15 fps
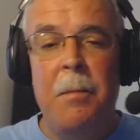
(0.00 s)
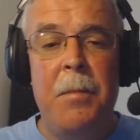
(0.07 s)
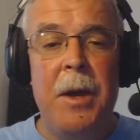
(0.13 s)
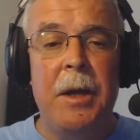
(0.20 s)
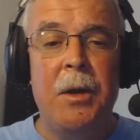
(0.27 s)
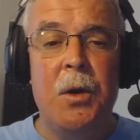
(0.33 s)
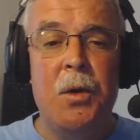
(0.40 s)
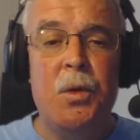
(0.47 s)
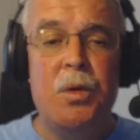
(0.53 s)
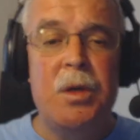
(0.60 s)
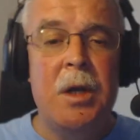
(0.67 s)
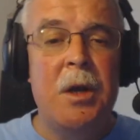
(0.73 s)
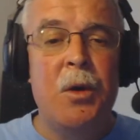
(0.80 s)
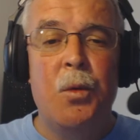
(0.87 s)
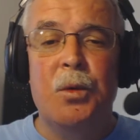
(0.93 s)
Big news
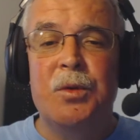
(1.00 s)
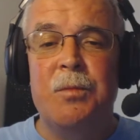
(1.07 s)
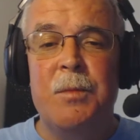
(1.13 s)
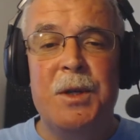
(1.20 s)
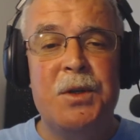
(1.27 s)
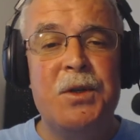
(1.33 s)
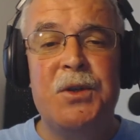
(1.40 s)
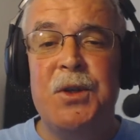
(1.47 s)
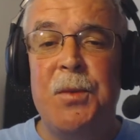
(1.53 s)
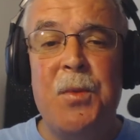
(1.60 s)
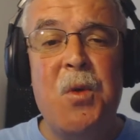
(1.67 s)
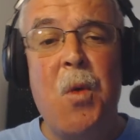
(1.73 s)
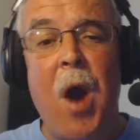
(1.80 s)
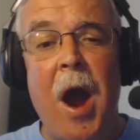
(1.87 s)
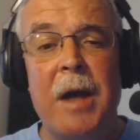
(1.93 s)
was
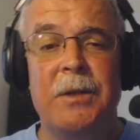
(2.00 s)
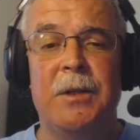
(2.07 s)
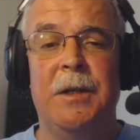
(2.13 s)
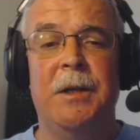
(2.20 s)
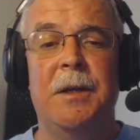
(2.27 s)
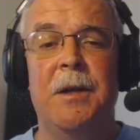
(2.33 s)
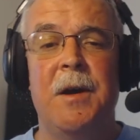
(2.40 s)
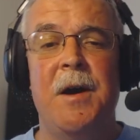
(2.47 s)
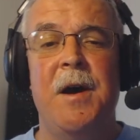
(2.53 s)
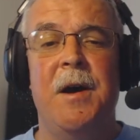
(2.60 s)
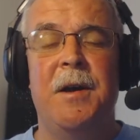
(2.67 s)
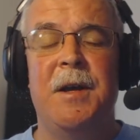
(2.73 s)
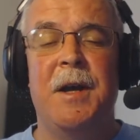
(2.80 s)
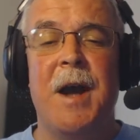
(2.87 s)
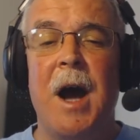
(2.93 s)
Mississippi rising
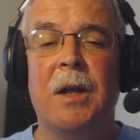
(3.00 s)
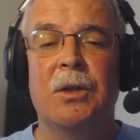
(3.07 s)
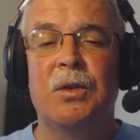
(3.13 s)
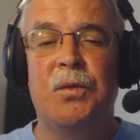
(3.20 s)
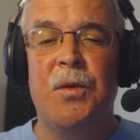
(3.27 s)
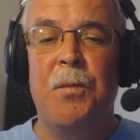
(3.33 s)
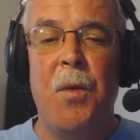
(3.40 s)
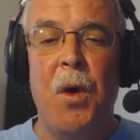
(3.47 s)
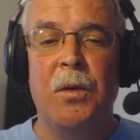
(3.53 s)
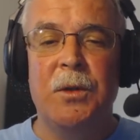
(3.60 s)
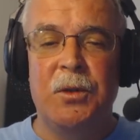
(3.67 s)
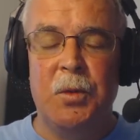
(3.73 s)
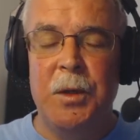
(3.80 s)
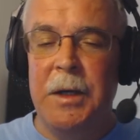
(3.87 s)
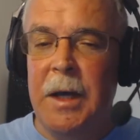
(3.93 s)
in college football
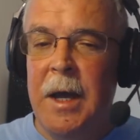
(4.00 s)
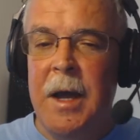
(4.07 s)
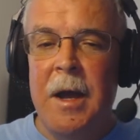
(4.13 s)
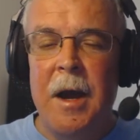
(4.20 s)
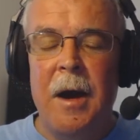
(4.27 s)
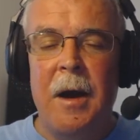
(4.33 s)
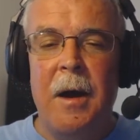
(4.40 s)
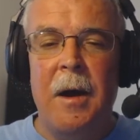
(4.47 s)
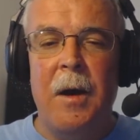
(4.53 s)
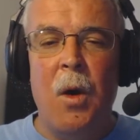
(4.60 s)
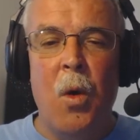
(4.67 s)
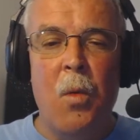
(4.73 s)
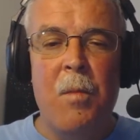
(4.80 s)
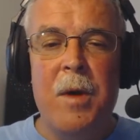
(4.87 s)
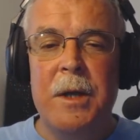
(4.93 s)
this week.
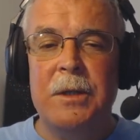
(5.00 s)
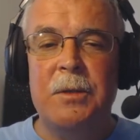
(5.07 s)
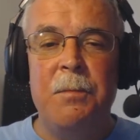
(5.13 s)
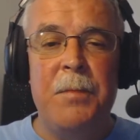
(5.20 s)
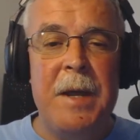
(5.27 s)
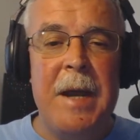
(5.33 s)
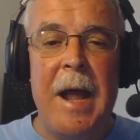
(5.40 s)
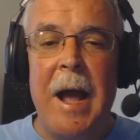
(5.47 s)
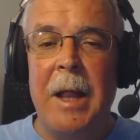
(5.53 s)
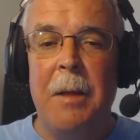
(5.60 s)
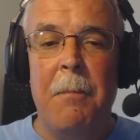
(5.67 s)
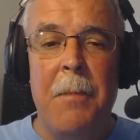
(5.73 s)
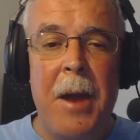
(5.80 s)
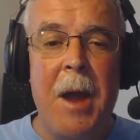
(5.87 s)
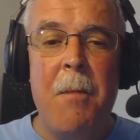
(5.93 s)
Ole Miss beat
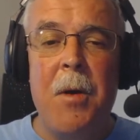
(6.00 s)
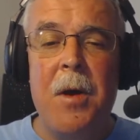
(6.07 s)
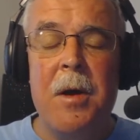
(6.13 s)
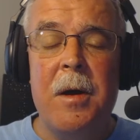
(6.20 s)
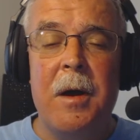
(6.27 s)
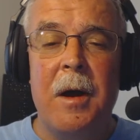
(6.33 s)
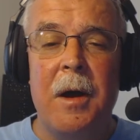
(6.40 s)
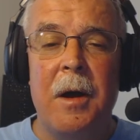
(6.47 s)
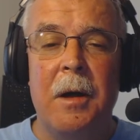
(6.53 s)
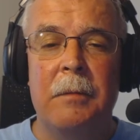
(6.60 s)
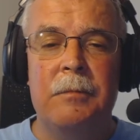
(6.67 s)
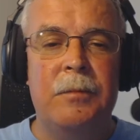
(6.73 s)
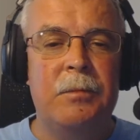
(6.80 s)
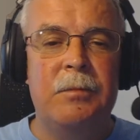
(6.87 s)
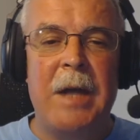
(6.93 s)
Alabama.
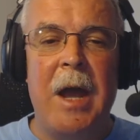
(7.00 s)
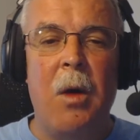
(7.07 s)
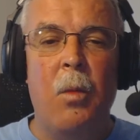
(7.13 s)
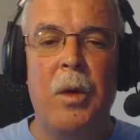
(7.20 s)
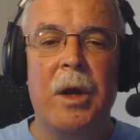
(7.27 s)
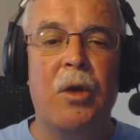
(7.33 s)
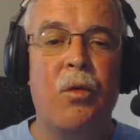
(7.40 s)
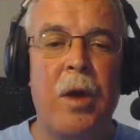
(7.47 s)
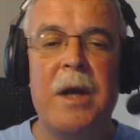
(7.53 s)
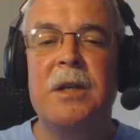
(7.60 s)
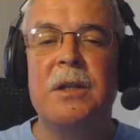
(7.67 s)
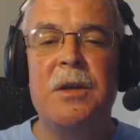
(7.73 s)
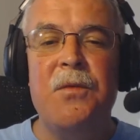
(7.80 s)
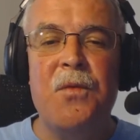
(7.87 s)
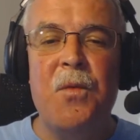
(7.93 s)
Town went
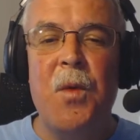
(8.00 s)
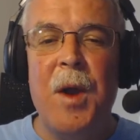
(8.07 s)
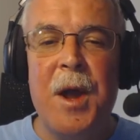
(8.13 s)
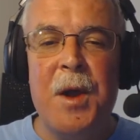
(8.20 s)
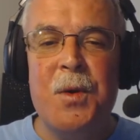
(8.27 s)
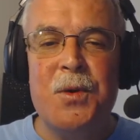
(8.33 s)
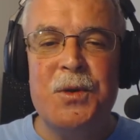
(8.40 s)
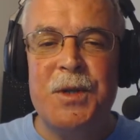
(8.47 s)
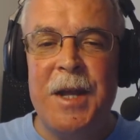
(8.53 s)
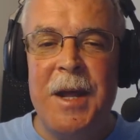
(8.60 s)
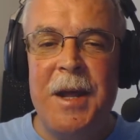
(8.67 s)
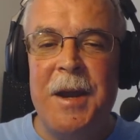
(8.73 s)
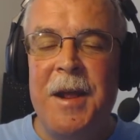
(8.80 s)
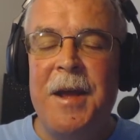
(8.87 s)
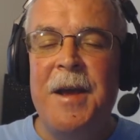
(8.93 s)
crazy from what I
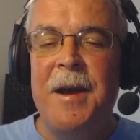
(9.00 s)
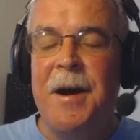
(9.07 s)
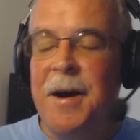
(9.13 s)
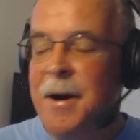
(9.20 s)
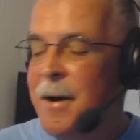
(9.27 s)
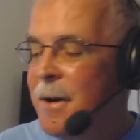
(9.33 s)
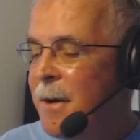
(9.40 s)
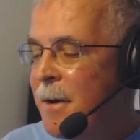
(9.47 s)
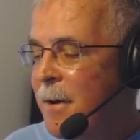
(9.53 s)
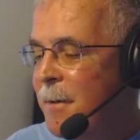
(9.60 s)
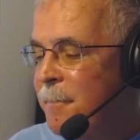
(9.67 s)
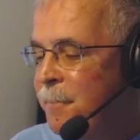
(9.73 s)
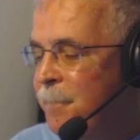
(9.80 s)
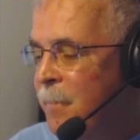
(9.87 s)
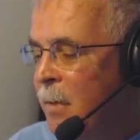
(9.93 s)
understand.
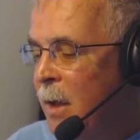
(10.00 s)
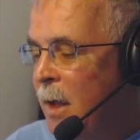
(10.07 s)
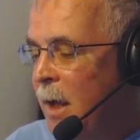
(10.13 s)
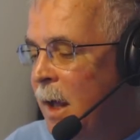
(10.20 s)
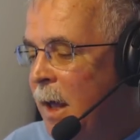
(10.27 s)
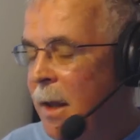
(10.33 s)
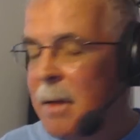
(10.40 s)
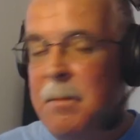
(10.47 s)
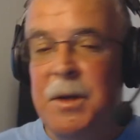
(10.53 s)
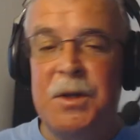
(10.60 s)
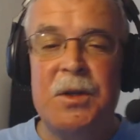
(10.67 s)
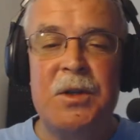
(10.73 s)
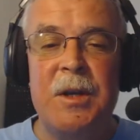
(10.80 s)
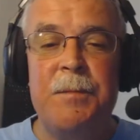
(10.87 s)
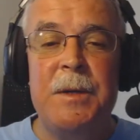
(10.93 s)
And then
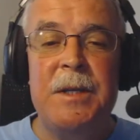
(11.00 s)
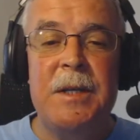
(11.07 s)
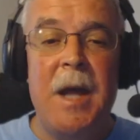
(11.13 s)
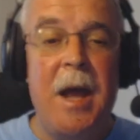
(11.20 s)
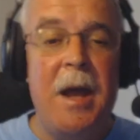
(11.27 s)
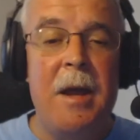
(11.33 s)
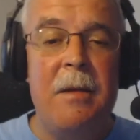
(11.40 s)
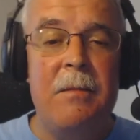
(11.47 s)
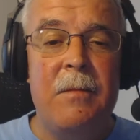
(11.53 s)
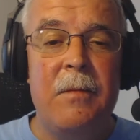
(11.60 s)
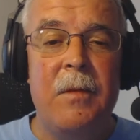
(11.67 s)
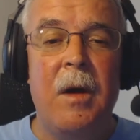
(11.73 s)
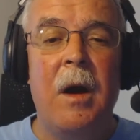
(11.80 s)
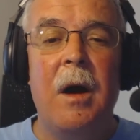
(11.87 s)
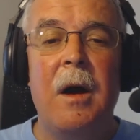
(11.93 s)
Mississippi State
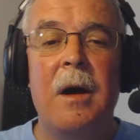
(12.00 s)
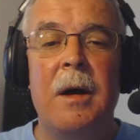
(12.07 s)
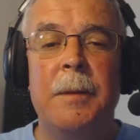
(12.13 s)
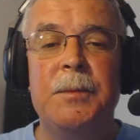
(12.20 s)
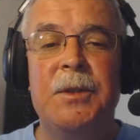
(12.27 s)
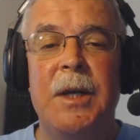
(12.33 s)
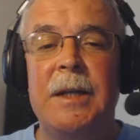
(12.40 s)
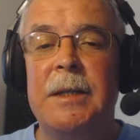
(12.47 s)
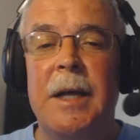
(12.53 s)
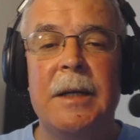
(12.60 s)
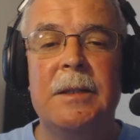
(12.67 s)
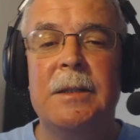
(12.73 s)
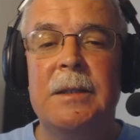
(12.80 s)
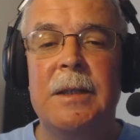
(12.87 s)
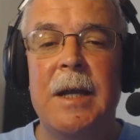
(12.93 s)
upset
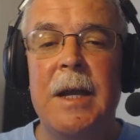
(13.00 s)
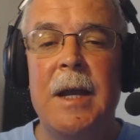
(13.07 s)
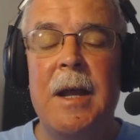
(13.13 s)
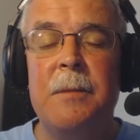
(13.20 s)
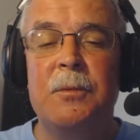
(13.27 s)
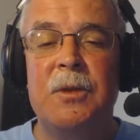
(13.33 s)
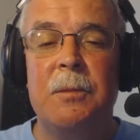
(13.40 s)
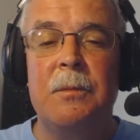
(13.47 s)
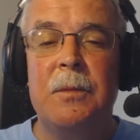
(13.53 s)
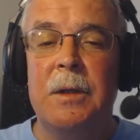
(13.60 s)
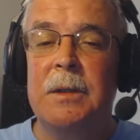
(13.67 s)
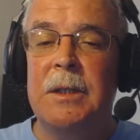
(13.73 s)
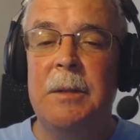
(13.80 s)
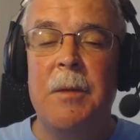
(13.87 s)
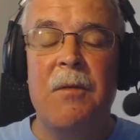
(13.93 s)
Texas A&M, some
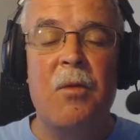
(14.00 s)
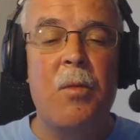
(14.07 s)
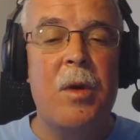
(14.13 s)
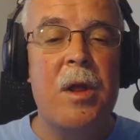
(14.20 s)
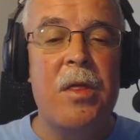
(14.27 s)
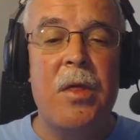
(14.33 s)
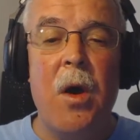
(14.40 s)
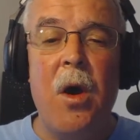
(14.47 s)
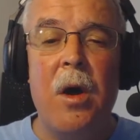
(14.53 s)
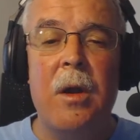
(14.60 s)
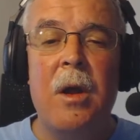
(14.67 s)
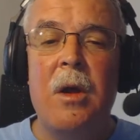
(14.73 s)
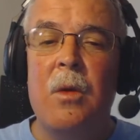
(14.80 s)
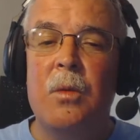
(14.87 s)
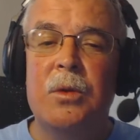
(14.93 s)
team everybody thought
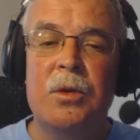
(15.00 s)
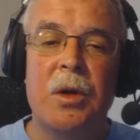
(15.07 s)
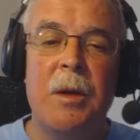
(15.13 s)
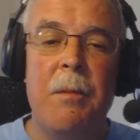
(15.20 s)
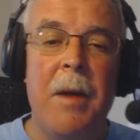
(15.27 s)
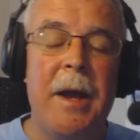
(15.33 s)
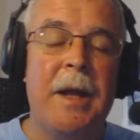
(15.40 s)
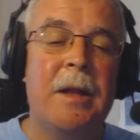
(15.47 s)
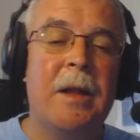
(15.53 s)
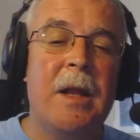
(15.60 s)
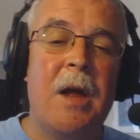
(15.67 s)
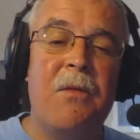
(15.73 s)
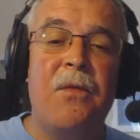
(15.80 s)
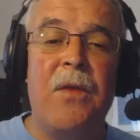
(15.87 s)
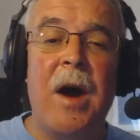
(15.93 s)
was going to make it to
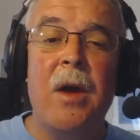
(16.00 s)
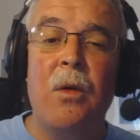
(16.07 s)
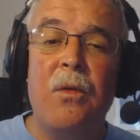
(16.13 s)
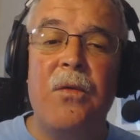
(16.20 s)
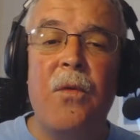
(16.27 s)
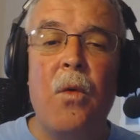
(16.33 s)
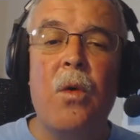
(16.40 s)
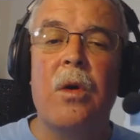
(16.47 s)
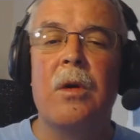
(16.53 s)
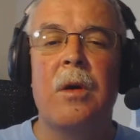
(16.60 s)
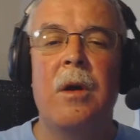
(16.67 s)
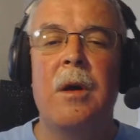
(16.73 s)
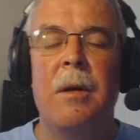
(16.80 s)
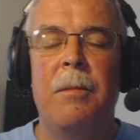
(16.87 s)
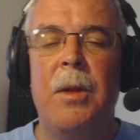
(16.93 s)
that Final Four
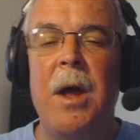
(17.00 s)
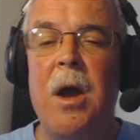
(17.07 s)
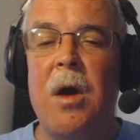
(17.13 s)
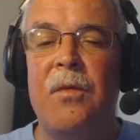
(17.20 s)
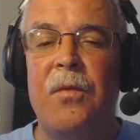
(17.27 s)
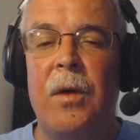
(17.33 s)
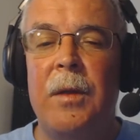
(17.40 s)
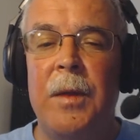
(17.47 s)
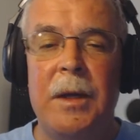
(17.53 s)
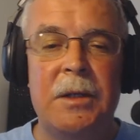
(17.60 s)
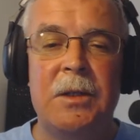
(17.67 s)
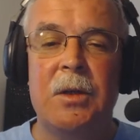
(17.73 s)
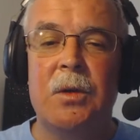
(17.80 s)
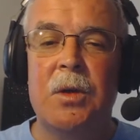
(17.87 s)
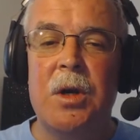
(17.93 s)
playoff run. They
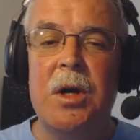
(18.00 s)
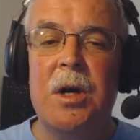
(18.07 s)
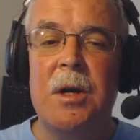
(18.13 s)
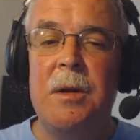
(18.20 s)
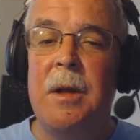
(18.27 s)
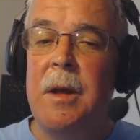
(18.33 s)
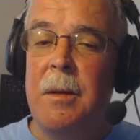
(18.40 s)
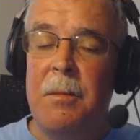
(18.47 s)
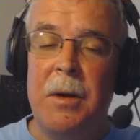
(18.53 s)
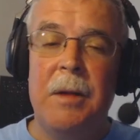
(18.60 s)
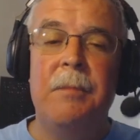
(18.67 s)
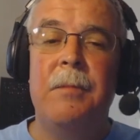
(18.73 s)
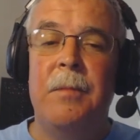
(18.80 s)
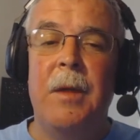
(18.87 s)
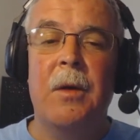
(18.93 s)
still could,
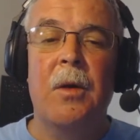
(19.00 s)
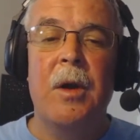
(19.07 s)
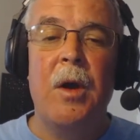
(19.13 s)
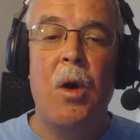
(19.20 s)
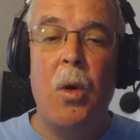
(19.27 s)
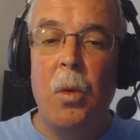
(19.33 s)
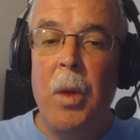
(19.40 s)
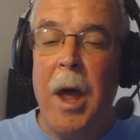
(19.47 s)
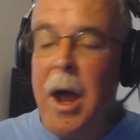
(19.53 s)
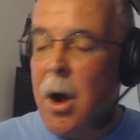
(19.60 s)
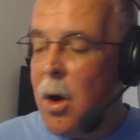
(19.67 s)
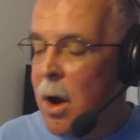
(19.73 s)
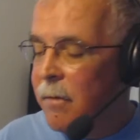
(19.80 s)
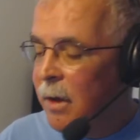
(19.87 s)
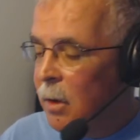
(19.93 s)
but they're in a hole
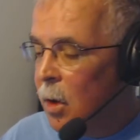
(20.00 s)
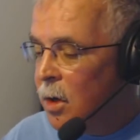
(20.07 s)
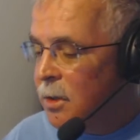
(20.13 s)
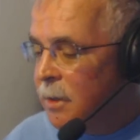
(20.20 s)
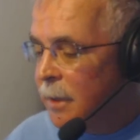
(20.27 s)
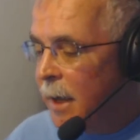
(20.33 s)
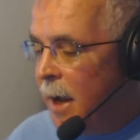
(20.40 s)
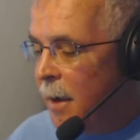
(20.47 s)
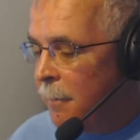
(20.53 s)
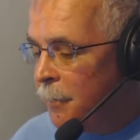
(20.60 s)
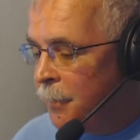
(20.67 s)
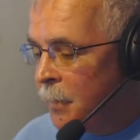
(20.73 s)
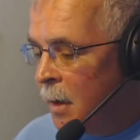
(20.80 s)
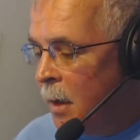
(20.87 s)
now, having lost a game.